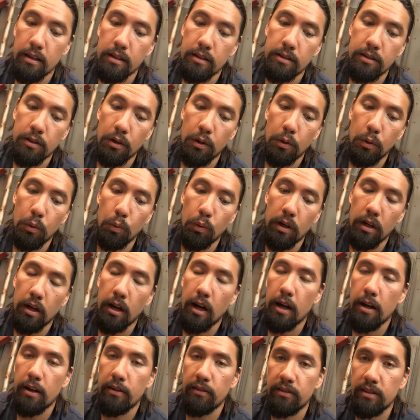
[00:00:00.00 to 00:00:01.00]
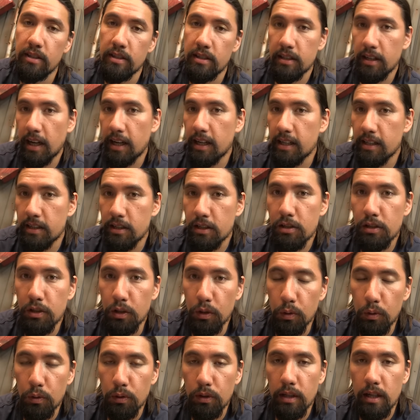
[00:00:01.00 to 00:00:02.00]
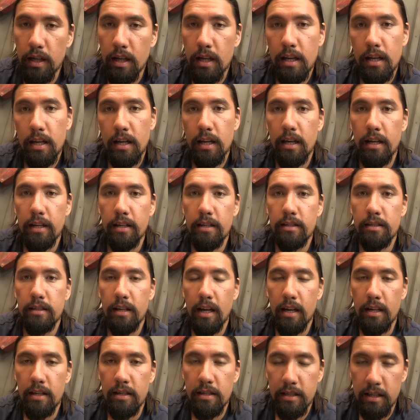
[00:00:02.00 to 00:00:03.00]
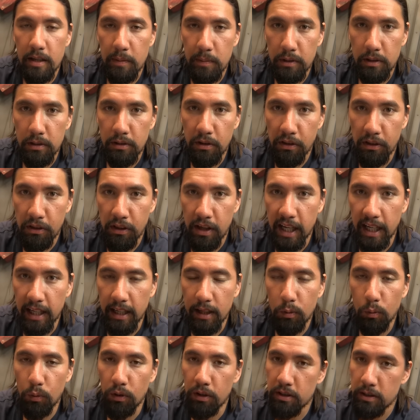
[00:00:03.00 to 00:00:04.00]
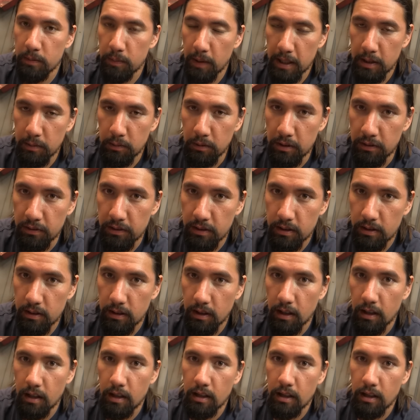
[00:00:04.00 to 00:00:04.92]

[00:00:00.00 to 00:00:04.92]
So what I've decided to do is a similar thing with Space Wolves.